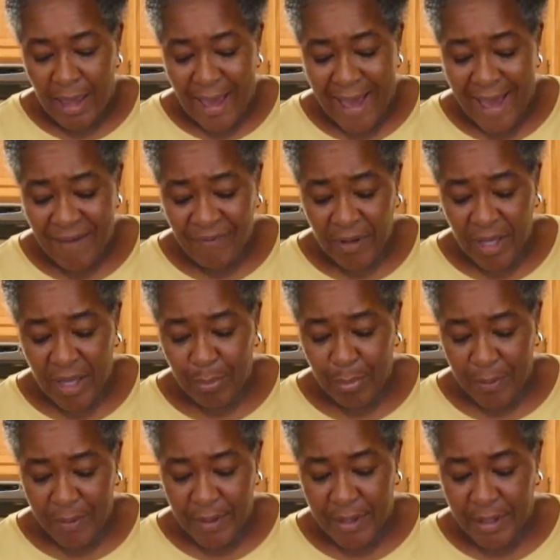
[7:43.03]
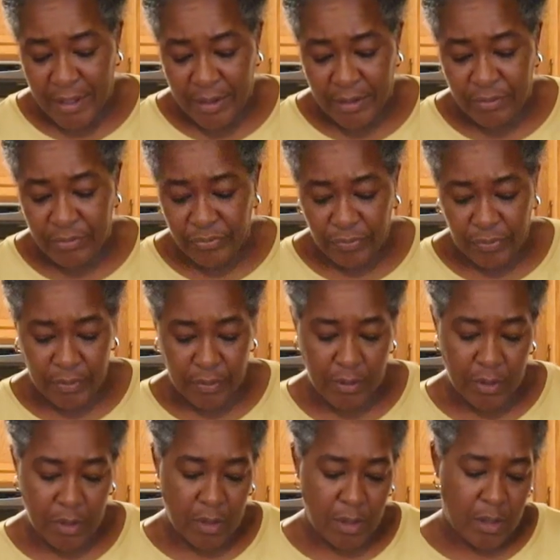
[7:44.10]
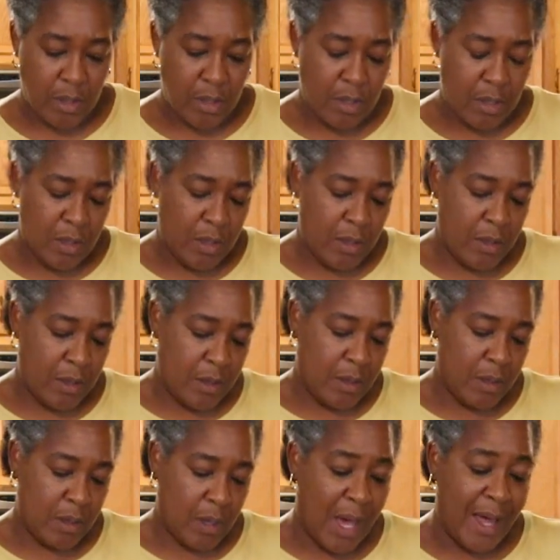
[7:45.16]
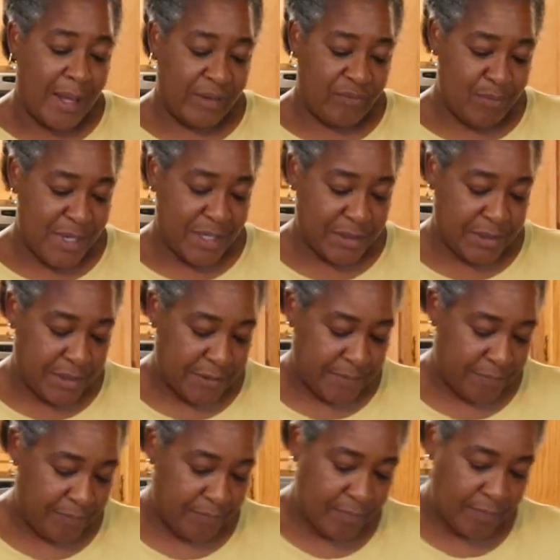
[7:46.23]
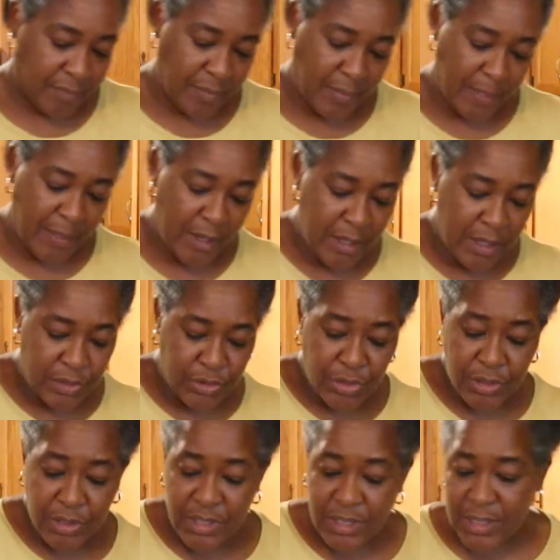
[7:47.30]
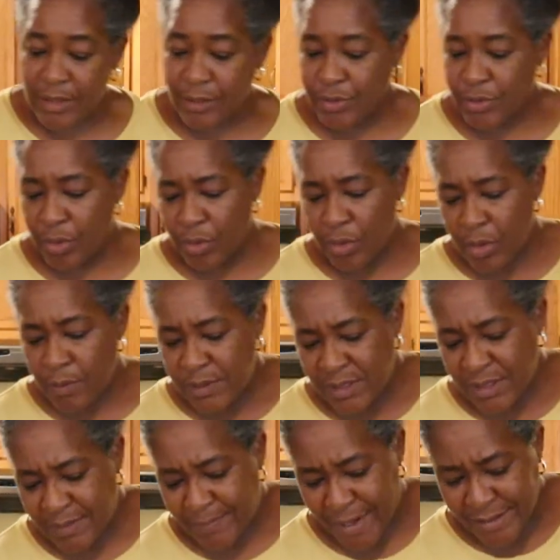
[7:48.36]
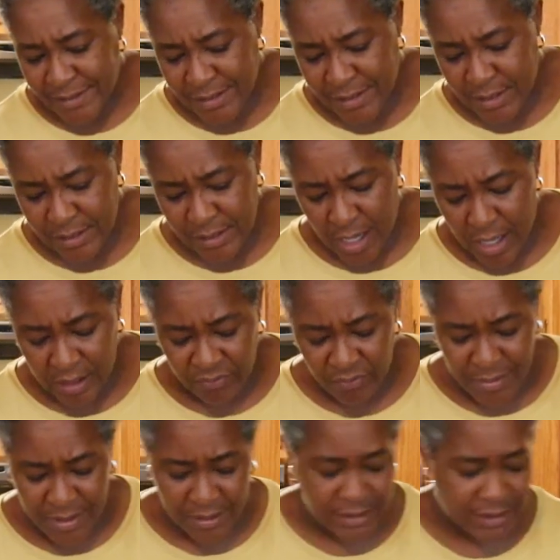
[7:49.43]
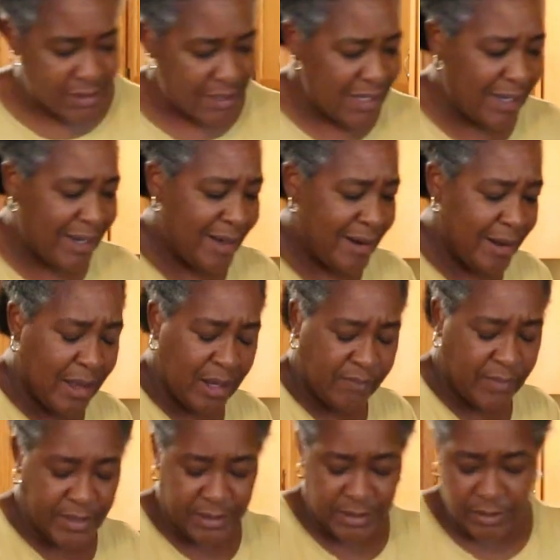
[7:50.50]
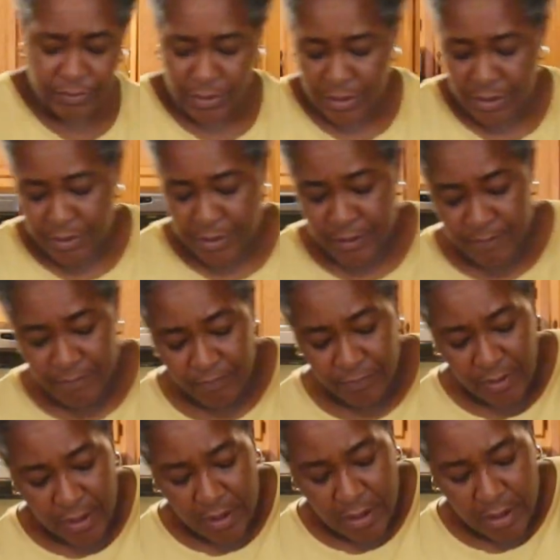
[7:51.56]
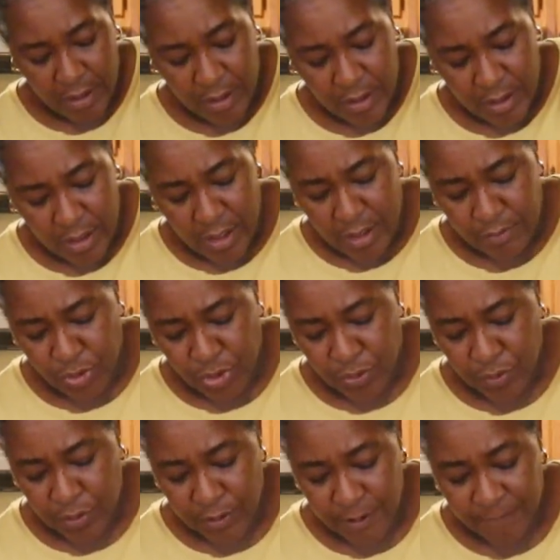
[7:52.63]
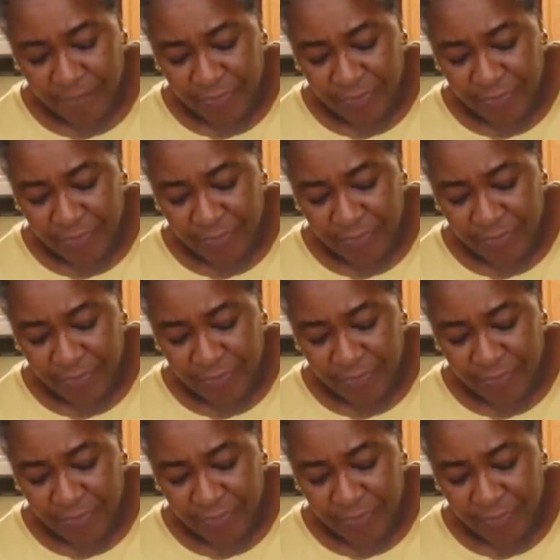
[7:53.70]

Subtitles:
half a cup of olive mix. So you can see there's herbs and spices in this olive mix. Any kind of olive mix is really good, I'm sure.